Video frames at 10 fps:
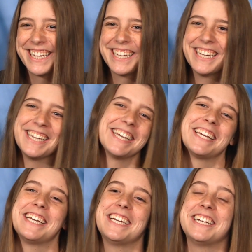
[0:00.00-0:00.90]
it's
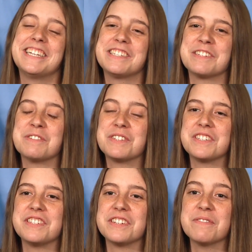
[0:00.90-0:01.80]

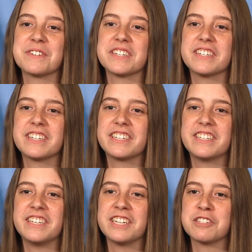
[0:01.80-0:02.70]
just different
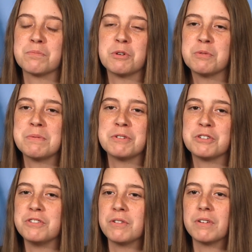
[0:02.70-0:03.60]
because like, most people
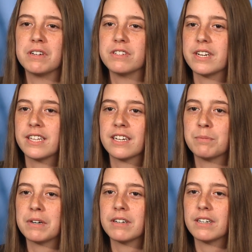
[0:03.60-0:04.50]
just don't understand
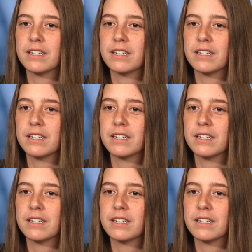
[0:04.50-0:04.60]
that part.